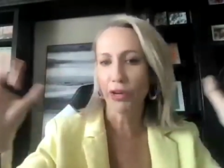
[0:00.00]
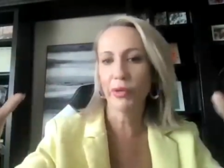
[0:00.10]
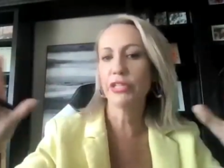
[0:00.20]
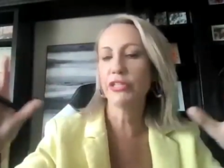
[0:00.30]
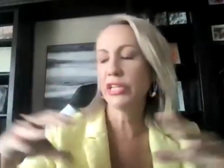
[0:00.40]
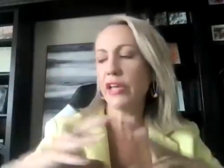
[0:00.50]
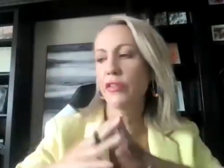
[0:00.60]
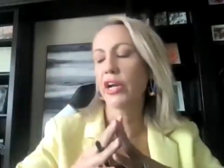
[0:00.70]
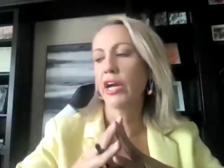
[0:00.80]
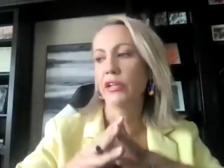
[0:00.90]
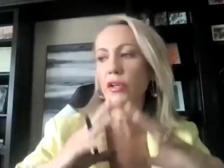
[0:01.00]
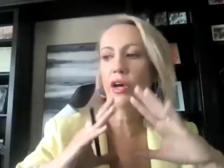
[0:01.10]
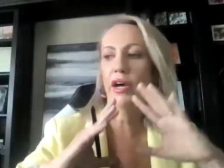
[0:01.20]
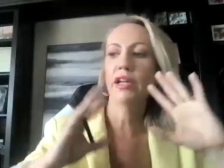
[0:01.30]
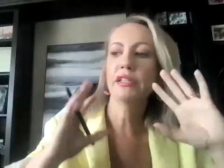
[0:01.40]
I don't want to do any other kind of
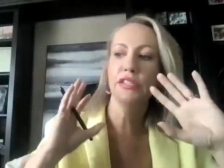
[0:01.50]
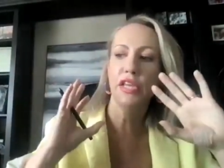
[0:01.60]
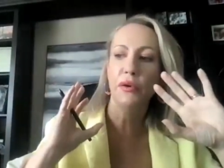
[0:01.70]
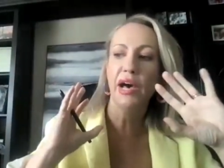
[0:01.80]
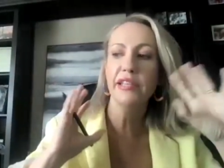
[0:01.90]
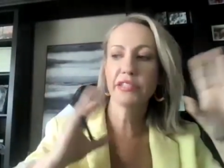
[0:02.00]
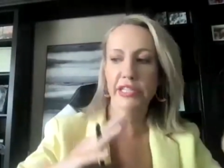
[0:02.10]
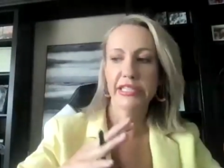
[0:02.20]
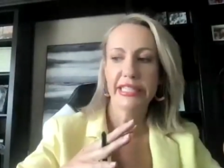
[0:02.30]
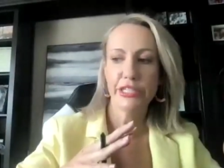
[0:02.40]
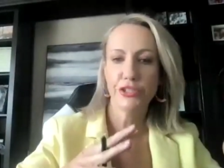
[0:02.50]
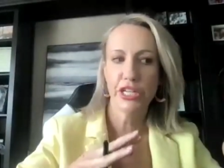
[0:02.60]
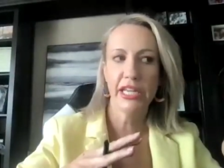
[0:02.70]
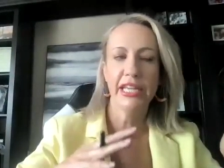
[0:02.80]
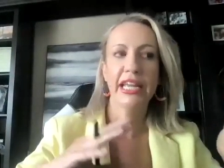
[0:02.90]
law. So I started
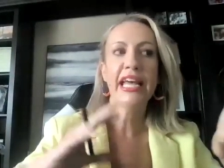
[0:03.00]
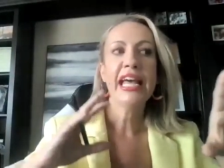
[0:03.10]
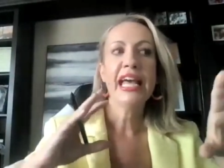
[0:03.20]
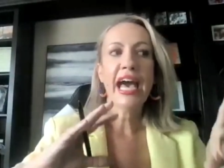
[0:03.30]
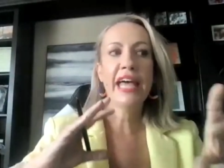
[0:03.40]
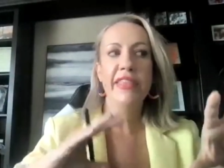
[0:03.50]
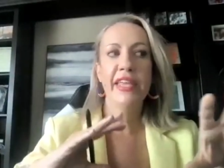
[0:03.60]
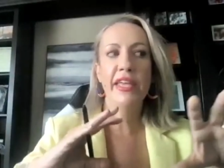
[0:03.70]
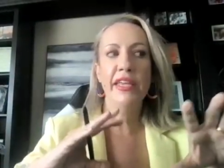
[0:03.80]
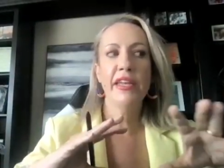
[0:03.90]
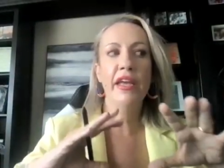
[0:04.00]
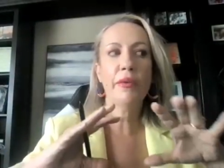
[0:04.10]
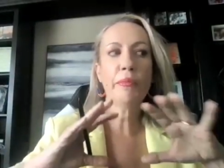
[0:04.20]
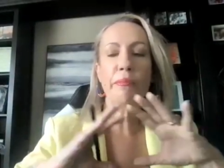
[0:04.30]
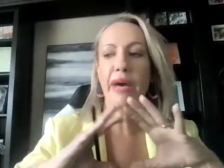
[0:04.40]
teaching, and then
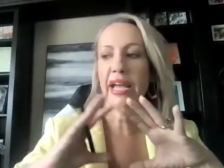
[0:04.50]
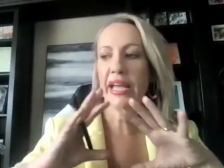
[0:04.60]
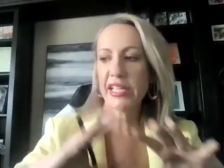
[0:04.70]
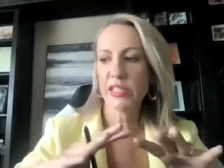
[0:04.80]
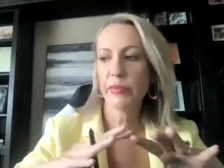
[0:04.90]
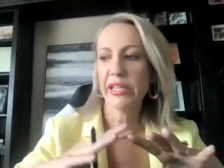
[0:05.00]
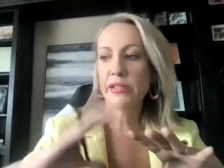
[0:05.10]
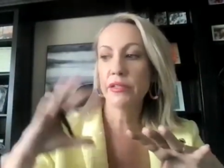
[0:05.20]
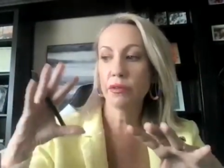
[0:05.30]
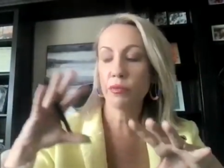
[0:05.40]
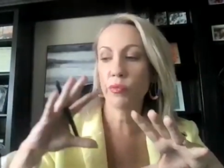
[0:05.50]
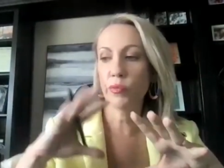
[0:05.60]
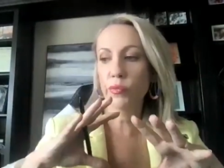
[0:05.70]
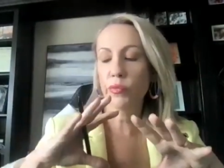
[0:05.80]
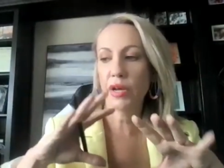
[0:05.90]
my husband
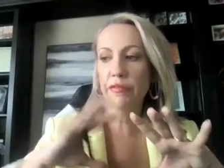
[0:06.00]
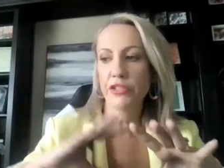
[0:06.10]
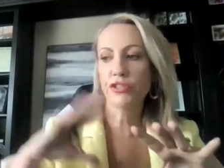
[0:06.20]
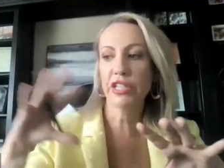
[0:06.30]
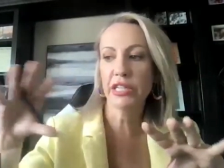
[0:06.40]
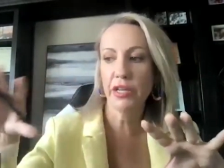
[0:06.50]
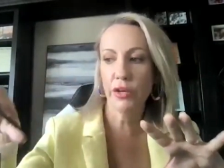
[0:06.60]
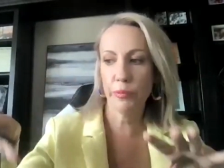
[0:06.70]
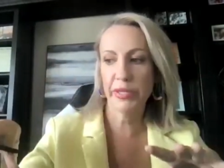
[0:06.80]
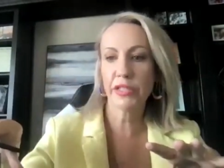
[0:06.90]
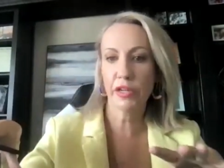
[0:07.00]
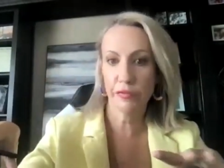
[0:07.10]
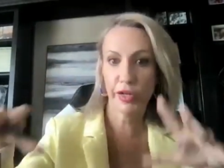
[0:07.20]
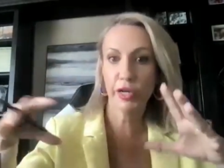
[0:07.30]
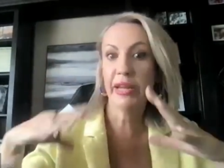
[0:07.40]
eventually opened our
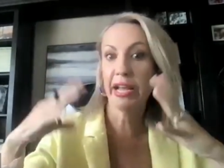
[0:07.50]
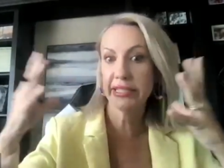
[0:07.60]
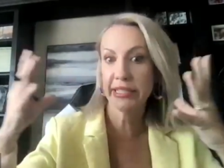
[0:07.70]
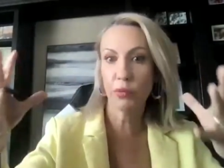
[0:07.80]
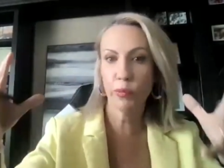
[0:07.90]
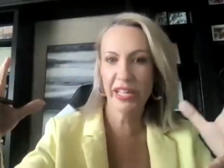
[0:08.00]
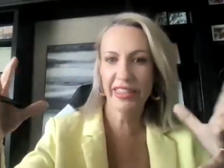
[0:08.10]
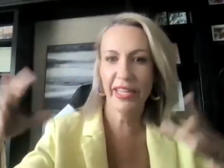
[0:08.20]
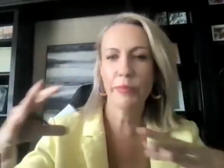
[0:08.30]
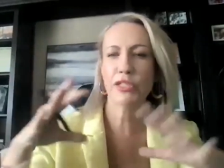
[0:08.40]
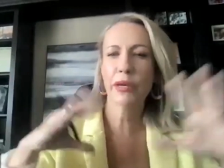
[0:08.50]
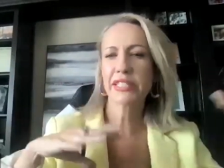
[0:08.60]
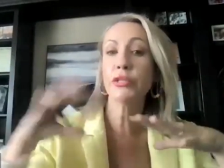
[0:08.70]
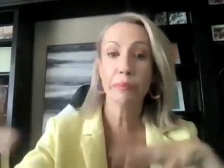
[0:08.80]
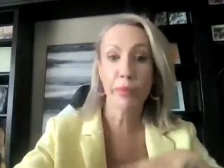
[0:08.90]
firm and I did it with him. So I was
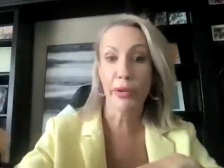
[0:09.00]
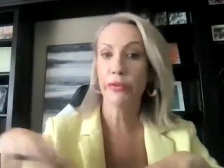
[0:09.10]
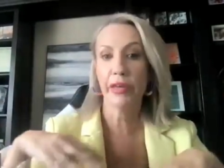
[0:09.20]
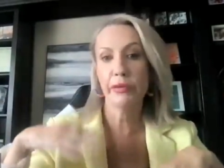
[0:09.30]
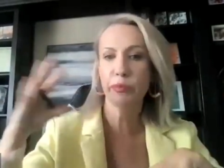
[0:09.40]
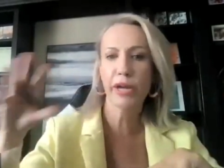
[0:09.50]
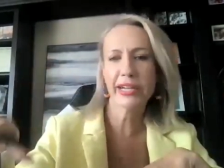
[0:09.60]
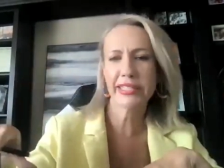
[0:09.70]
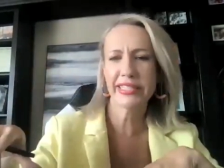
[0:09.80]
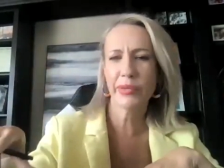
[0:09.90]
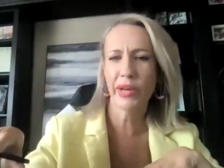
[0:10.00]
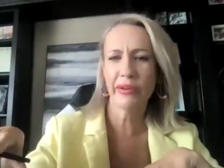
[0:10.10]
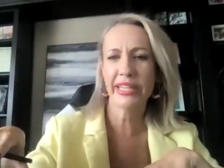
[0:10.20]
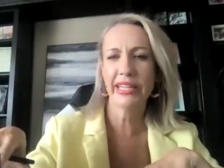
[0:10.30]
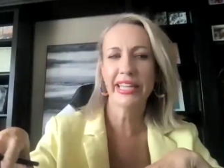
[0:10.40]
doing both. I was practicing when
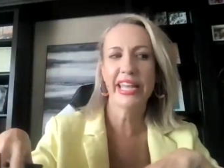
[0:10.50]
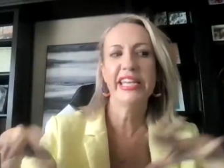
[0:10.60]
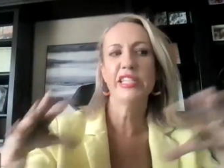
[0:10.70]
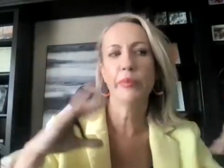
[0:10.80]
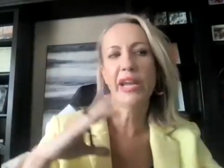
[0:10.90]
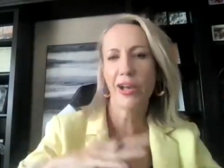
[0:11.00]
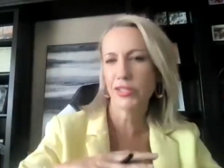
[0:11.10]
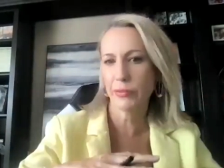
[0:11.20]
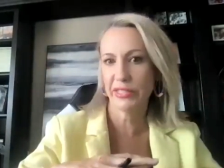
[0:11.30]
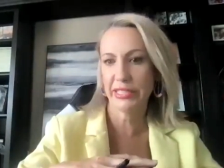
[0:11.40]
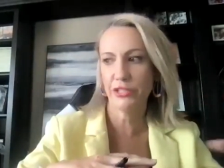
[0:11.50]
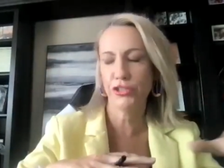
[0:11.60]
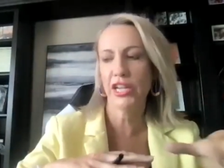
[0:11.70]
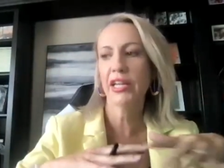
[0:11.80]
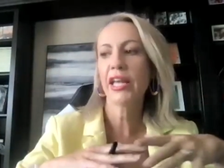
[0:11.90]
I would get a case, but I also was
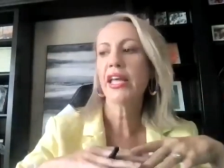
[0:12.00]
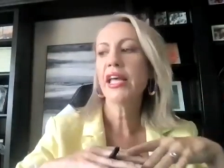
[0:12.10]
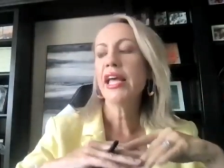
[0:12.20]
teaching.